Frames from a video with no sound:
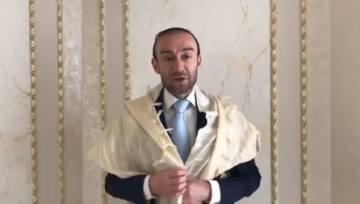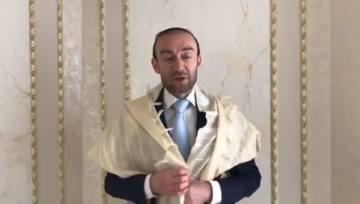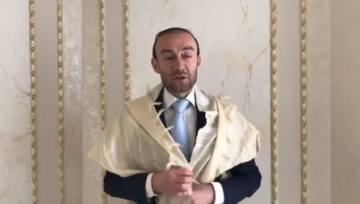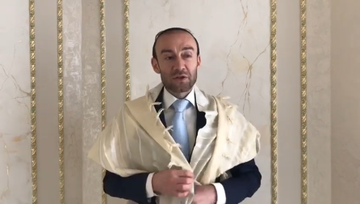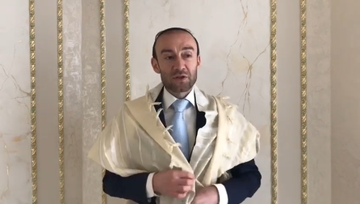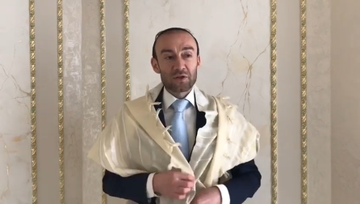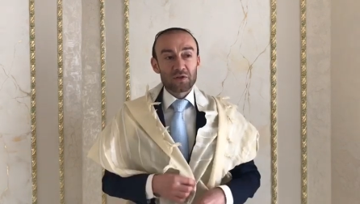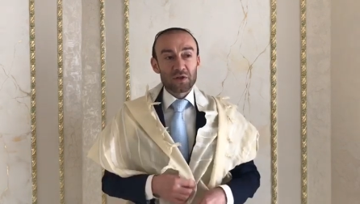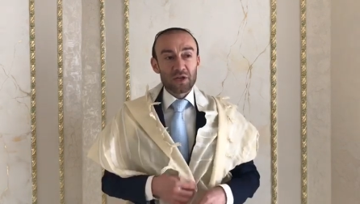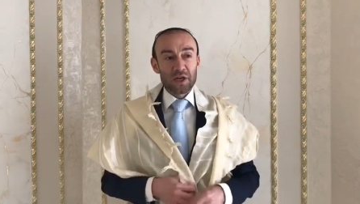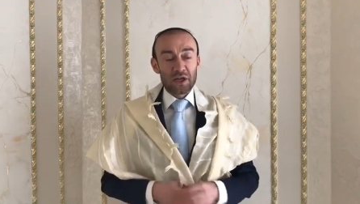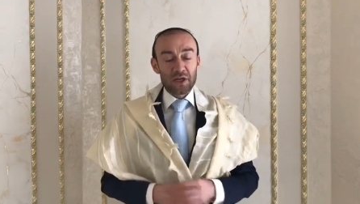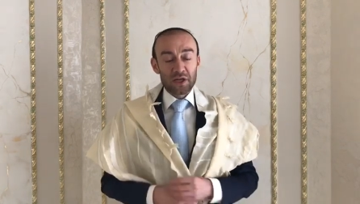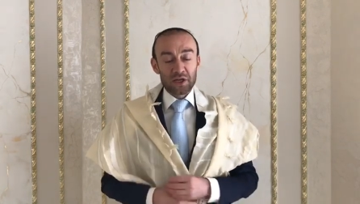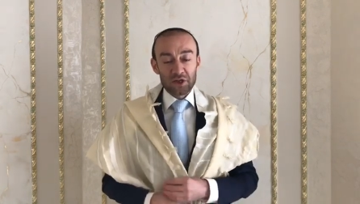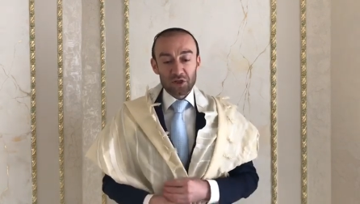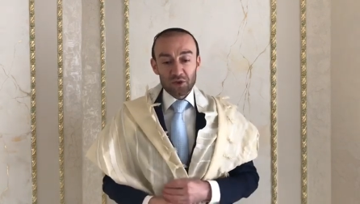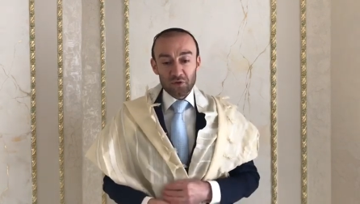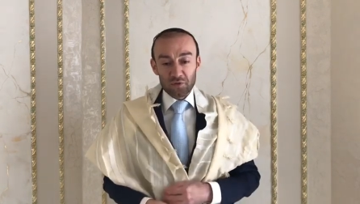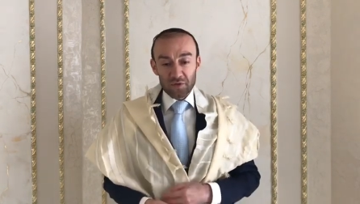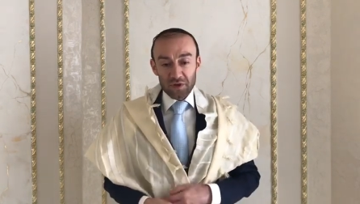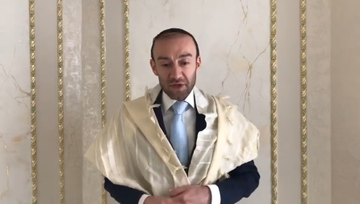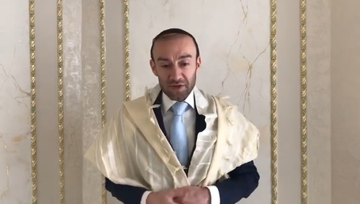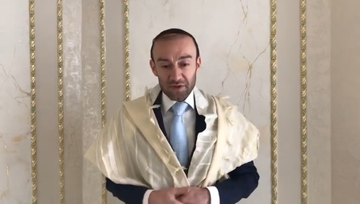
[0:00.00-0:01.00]
So the
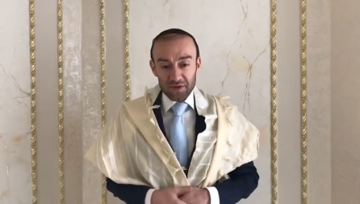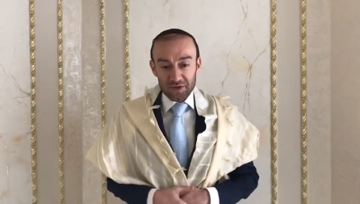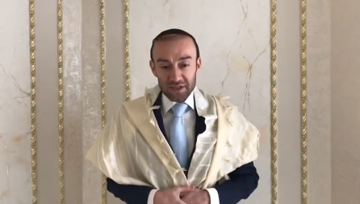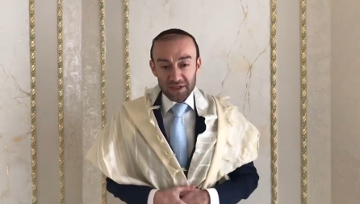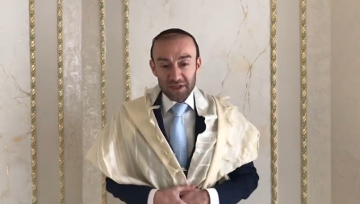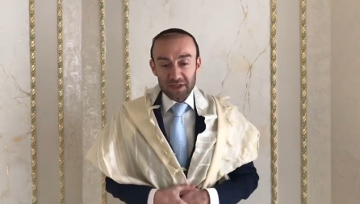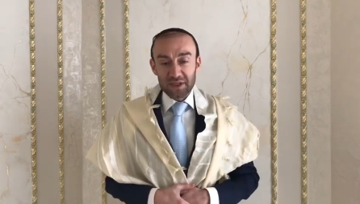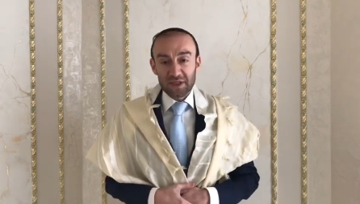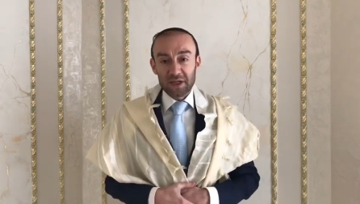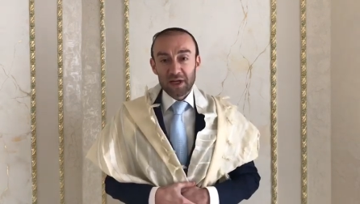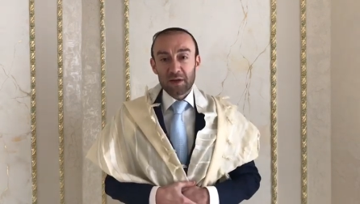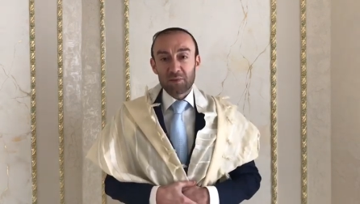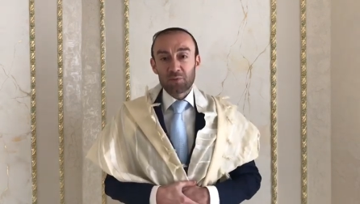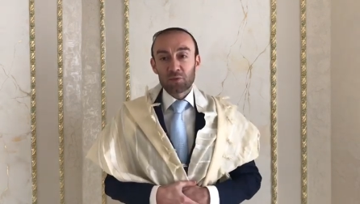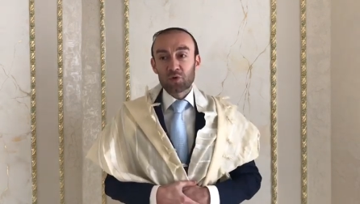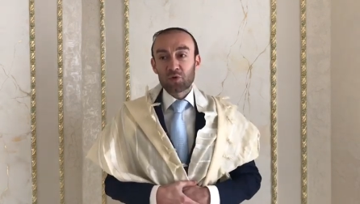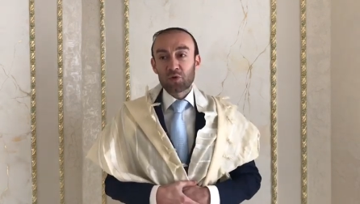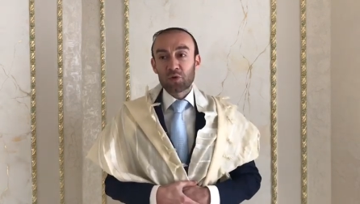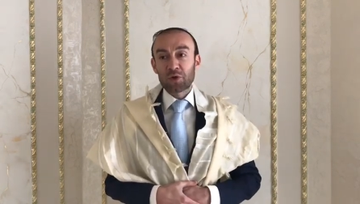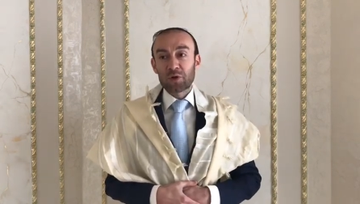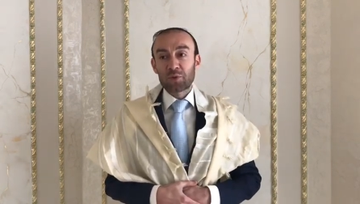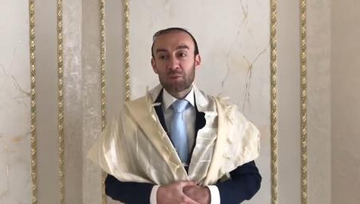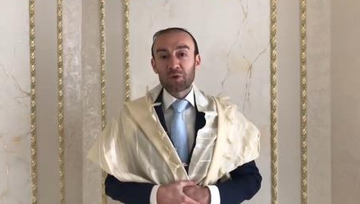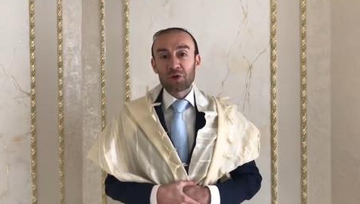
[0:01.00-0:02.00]
angel of death said that I'm
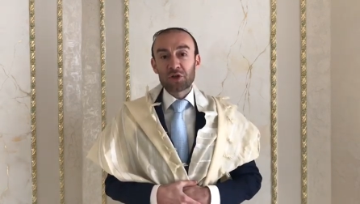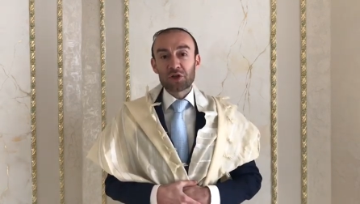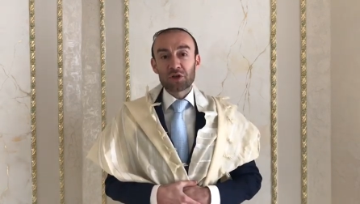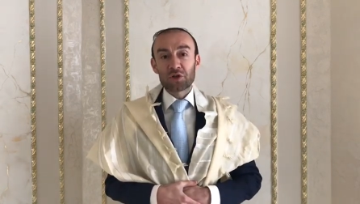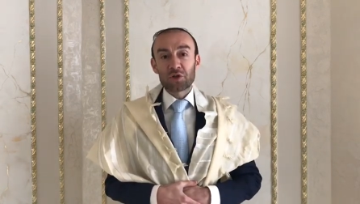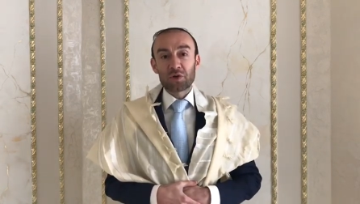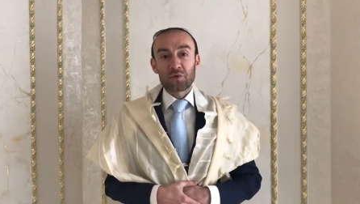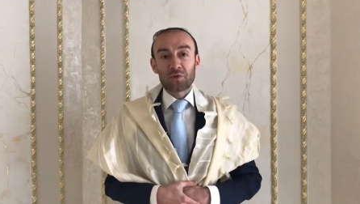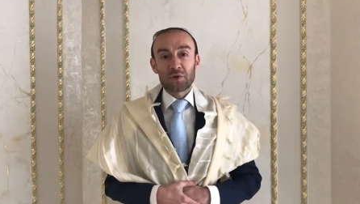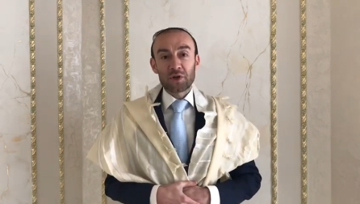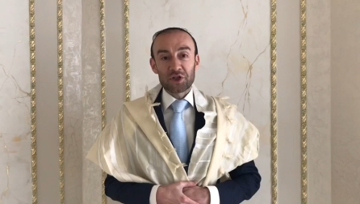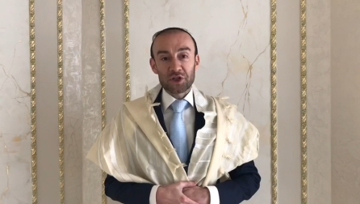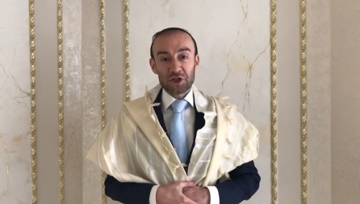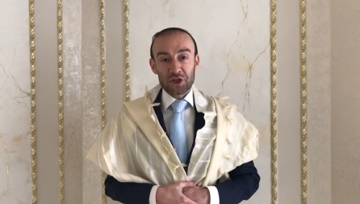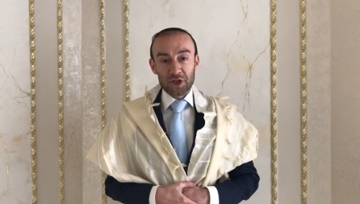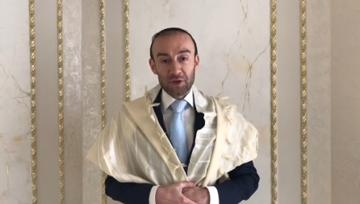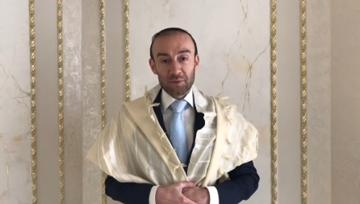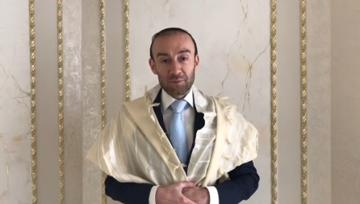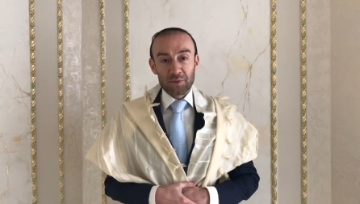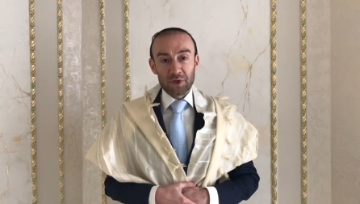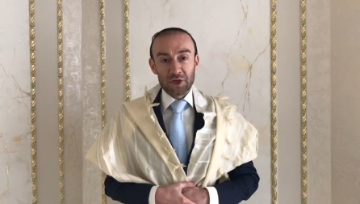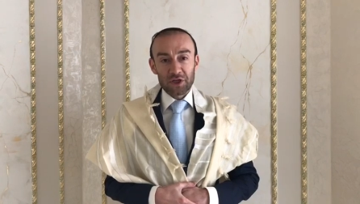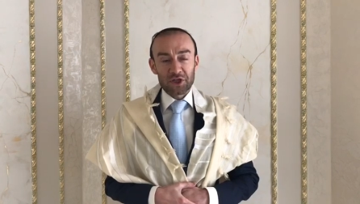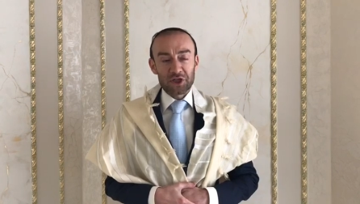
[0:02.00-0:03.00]
doing the mission of
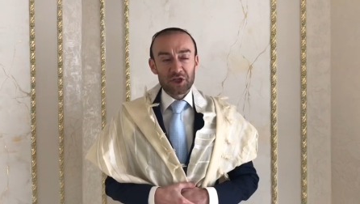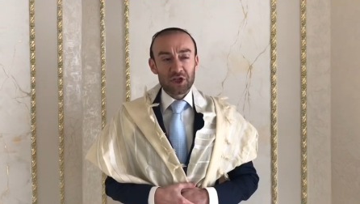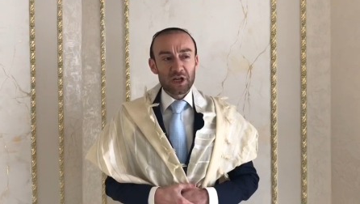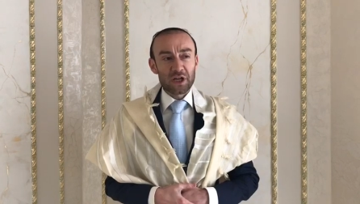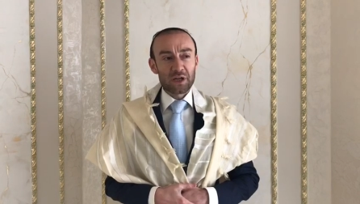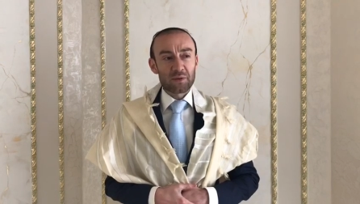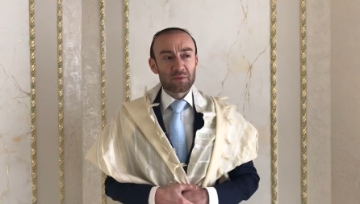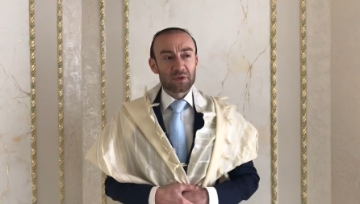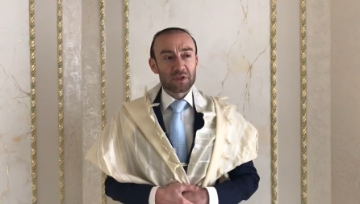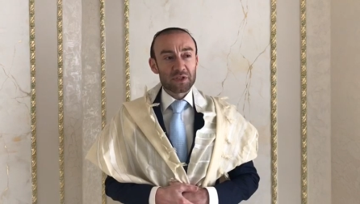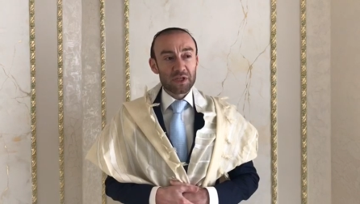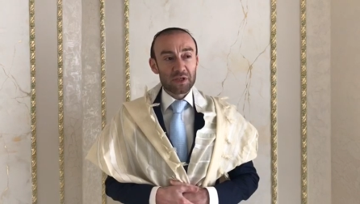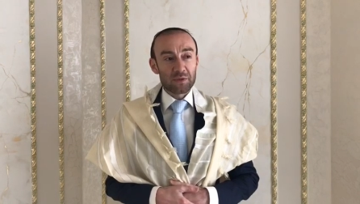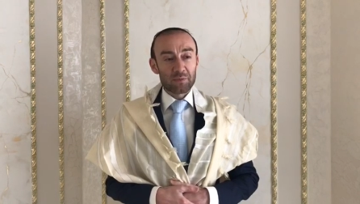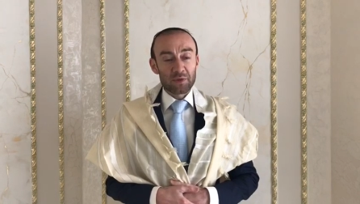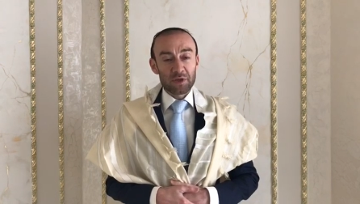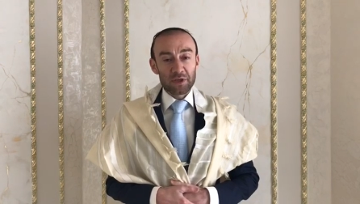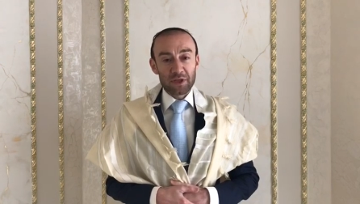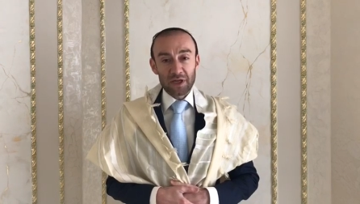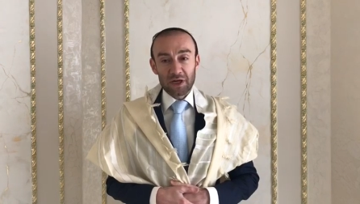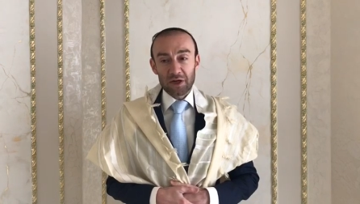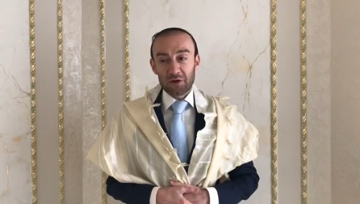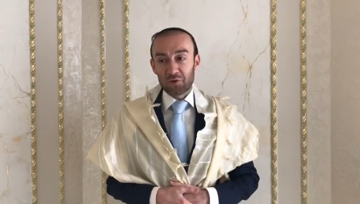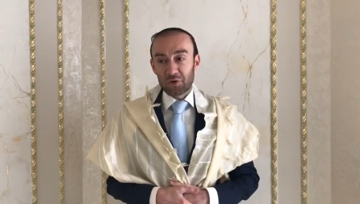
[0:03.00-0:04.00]
Hashem. Hashem sent me
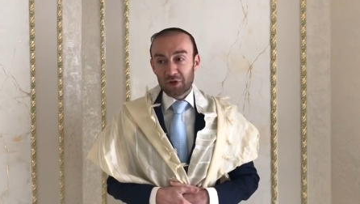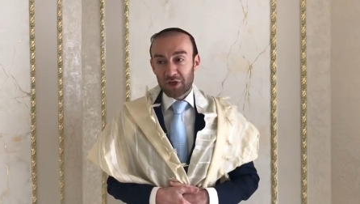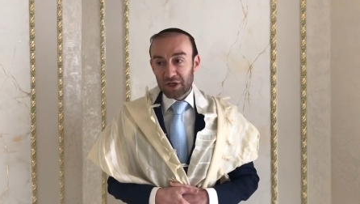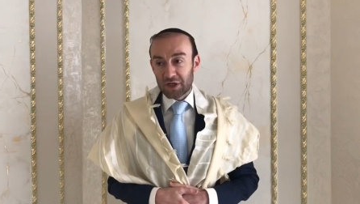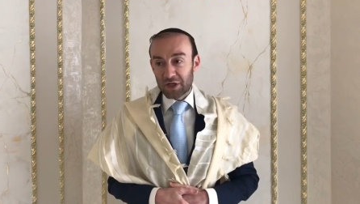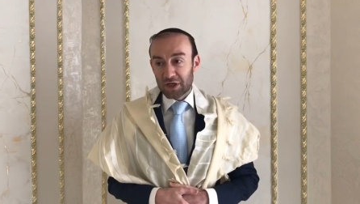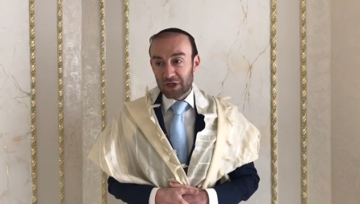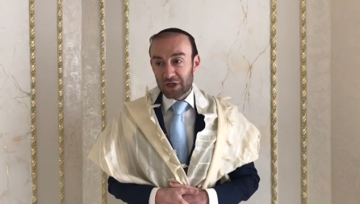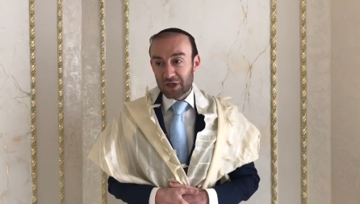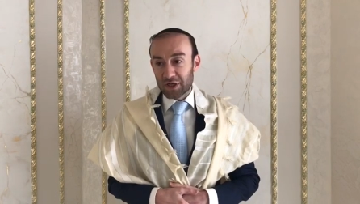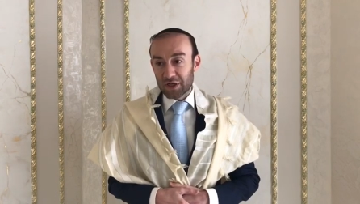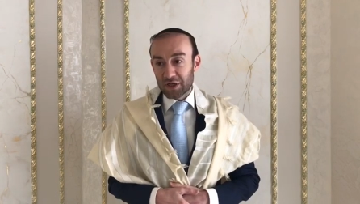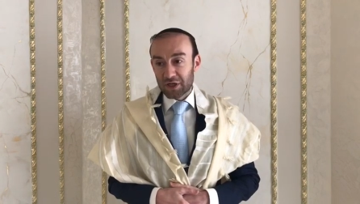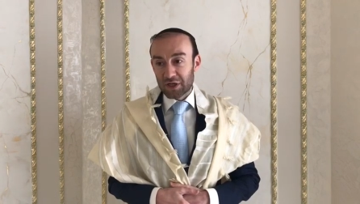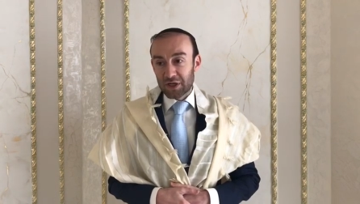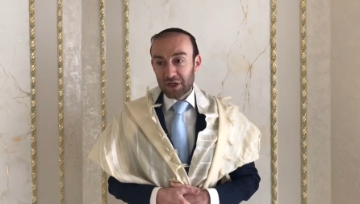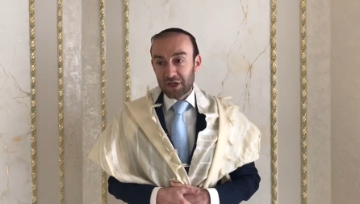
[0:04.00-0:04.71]
down here